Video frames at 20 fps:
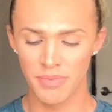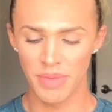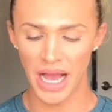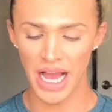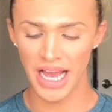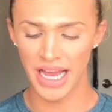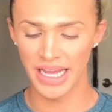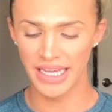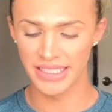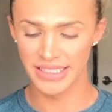
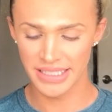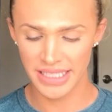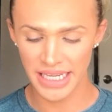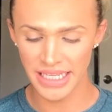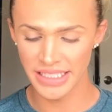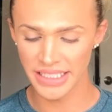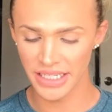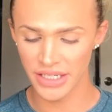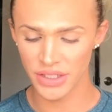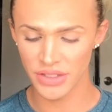But in
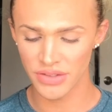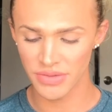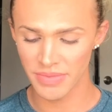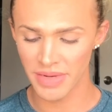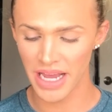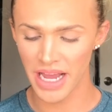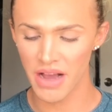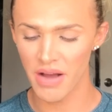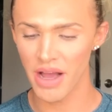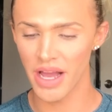10 years from
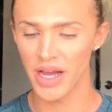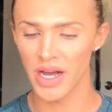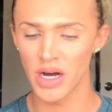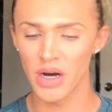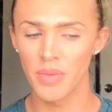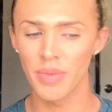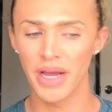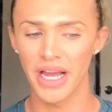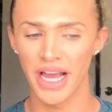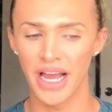now, I
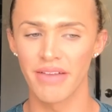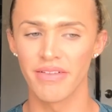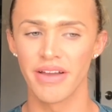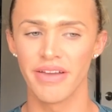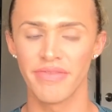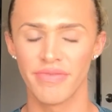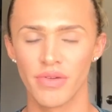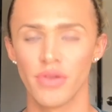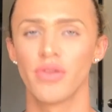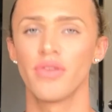hope I have a
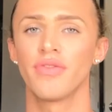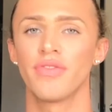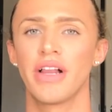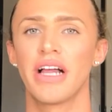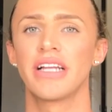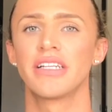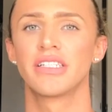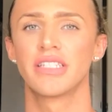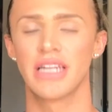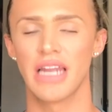
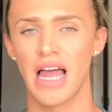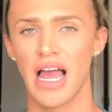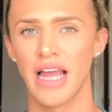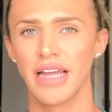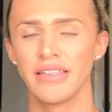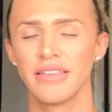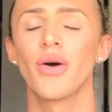full-fledged line.